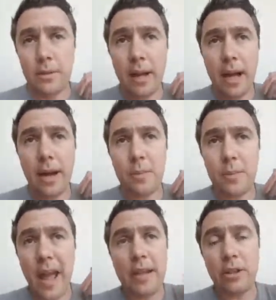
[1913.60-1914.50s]

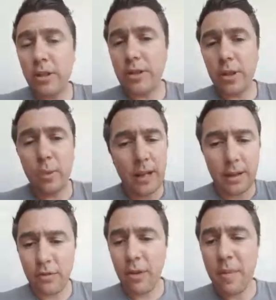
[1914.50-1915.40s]
entrants are
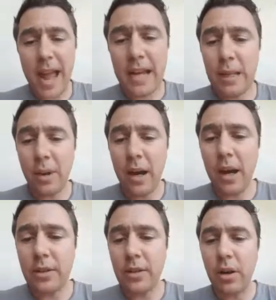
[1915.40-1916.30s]
welcome from any
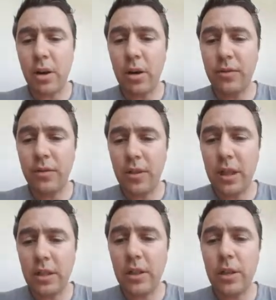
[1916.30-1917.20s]
part of
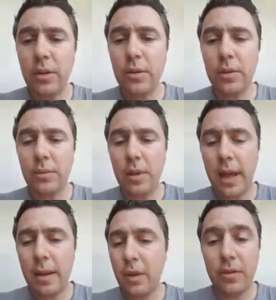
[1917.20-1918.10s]

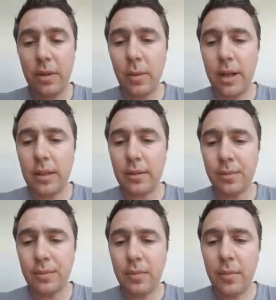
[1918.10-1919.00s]
the world.
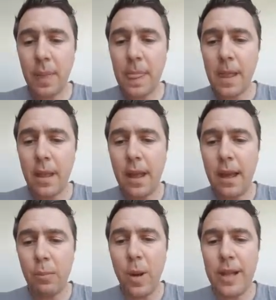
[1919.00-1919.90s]

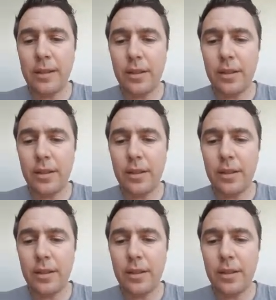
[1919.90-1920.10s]
What is